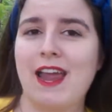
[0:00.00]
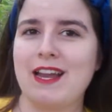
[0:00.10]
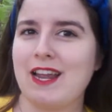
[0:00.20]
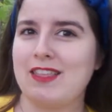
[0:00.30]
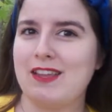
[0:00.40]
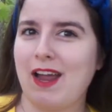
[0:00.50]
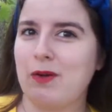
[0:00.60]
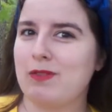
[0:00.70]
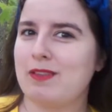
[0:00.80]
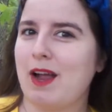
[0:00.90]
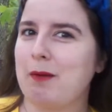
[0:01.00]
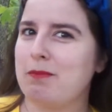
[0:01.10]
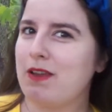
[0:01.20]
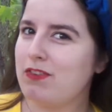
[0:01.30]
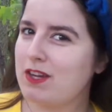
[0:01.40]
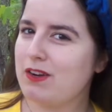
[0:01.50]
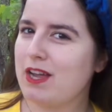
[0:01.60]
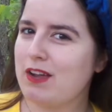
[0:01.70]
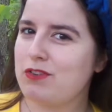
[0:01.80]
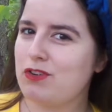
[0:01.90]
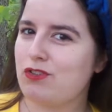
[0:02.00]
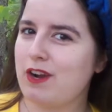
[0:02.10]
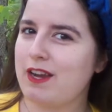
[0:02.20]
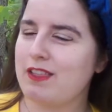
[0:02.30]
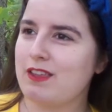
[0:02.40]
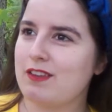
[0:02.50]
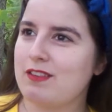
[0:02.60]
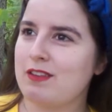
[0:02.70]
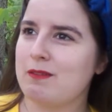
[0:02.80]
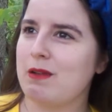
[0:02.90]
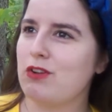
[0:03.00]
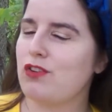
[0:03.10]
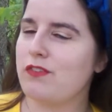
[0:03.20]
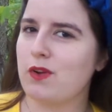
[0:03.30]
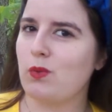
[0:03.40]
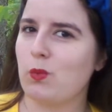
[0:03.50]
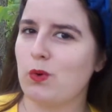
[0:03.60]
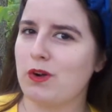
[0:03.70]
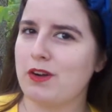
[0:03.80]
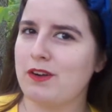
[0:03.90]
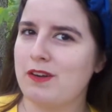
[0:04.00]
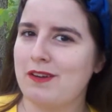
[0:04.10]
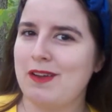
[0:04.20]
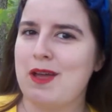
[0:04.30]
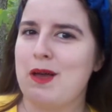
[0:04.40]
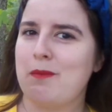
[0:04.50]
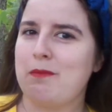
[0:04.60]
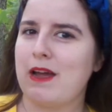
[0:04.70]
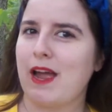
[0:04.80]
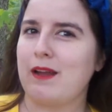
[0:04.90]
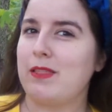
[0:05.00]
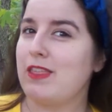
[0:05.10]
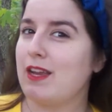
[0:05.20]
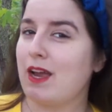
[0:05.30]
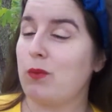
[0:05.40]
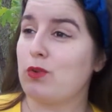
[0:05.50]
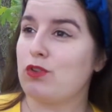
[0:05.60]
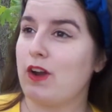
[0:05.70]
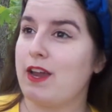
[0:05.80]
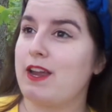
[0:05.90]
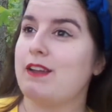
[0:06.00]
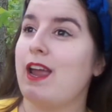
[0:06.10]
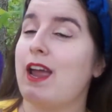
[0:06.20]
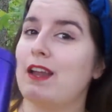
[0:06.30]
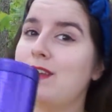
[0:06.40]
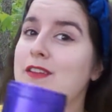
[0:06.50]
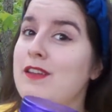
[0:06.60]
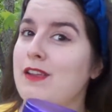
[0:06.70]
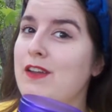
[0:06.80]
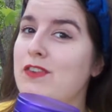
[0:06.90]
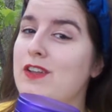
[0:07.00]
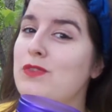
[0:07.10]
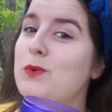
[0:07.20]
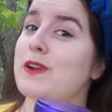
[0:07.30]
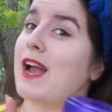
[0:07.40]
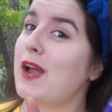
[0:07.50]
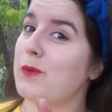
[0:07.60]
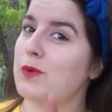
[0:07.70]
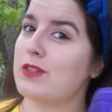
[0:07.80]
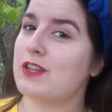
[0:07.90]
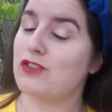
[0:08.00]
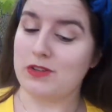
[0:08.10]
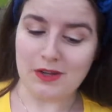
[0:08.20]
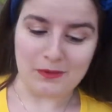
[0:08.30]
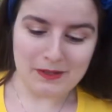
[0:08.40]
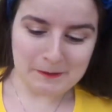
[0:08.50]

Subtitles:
And I think I'm definitely gonna have to try this. Not sure if it'd work, but I think I will try it, and if it does work, I will let you know.